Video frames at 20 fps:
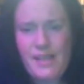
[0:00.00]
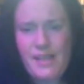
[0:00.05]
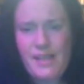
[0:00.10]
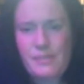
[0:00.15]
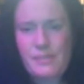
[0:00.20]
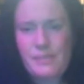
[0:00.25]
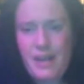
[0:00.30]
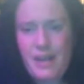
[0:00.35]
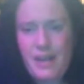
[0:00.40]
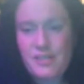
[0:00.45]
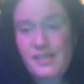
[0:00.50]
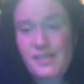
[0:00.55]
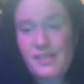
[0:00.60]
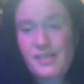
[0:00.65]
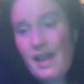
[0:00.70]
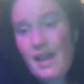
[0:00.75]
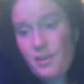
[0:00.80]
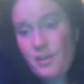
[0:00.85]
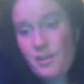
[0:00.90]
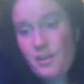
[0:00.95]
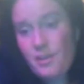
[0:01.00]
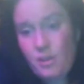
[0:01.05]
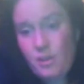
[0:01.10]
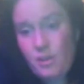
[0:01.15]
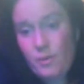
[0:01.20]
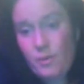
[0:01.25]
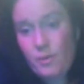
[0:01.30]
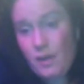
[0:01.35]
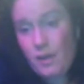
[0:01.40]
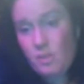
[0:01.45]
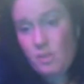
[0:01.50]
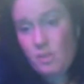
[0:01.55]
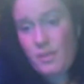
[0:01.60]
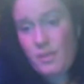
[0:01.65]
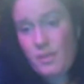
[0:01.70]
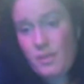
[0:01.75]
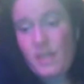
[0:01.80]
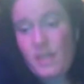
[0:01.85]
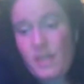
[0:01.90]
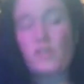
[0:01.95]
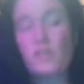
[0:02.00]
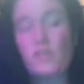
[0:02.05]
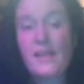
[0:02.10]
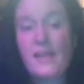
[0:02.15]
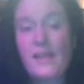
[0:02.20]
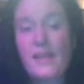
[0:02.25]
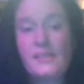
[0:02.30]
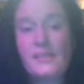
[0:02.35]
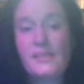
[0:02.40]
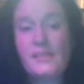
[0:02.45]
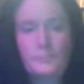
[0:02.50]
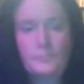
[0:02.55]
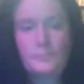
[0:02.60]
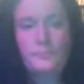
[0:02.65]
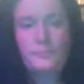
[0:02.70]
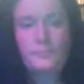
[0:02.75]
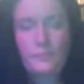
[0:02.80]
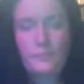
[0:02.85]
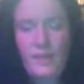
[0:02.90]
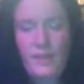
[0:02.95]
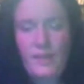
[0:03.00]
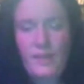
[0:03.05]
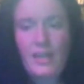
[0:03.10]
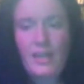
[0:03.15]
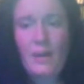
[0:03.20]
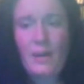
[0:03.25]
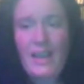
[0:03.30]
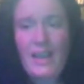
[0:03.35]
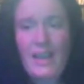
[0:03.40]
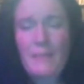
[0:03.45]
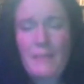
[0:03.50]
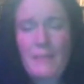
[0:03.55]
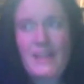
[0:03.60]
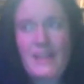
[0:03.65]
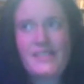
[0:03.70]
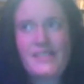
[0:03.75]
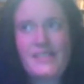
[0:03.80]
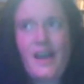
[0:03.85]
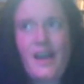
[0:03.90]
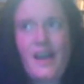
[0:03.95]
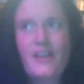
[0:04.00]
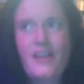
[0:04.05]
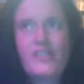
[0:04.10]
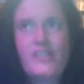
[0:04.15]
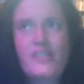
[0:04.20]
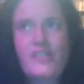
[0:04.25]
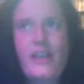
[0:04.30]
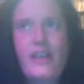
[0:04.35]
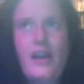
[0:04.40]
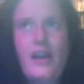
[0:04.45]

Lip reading: Productions, yeah, you unlocked your potential. Yes, I am. And it's not just like